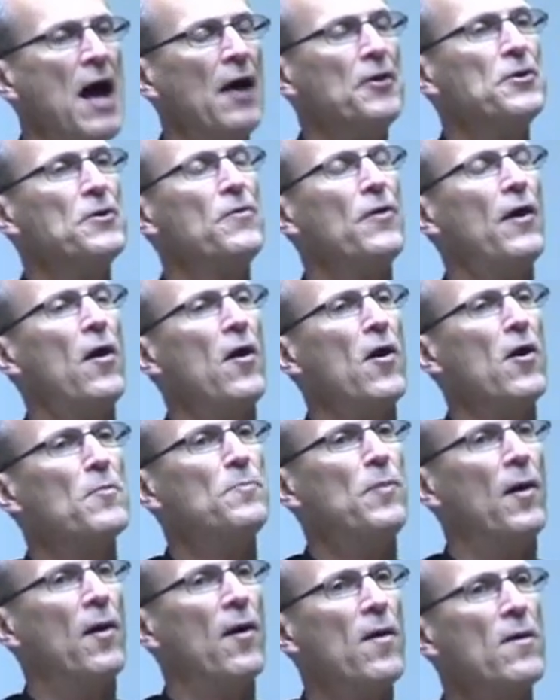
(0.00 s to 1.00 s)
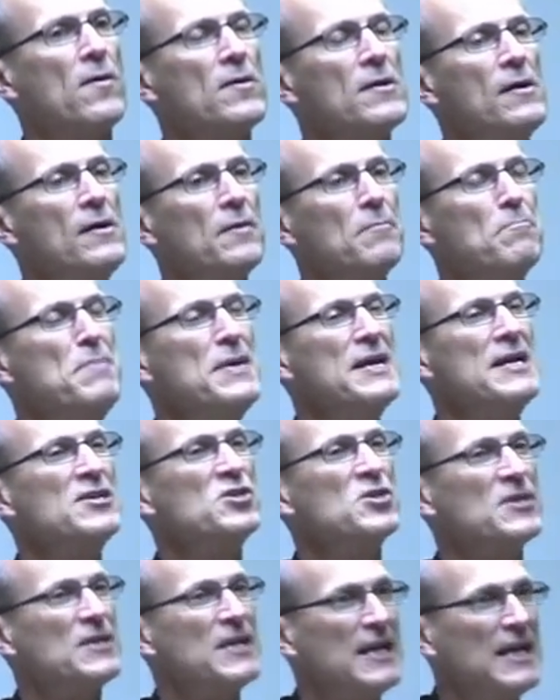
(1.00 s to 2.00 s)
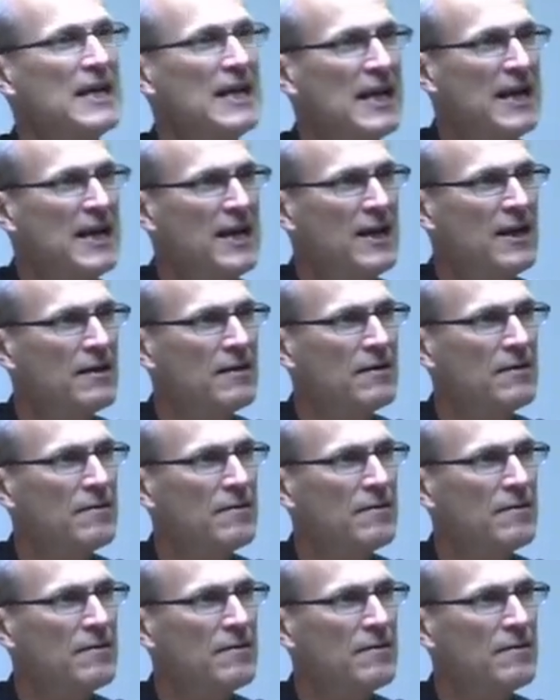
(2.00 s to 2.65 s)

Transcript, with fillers: do the hard part, BC